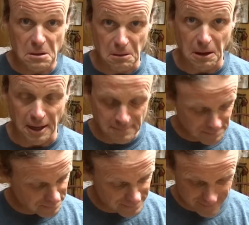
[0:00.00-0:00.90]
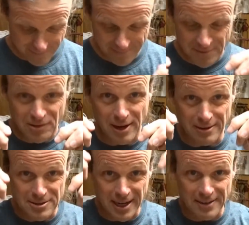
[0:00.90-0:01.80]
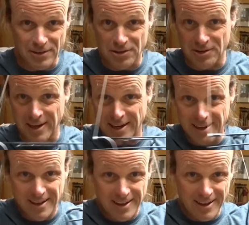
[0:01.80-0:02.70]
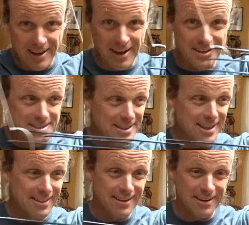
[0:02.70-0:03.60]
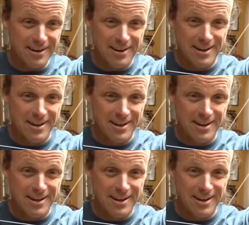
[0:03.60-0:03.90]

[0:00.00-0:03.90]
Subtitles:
Okay? See how I've tied the string onto that there?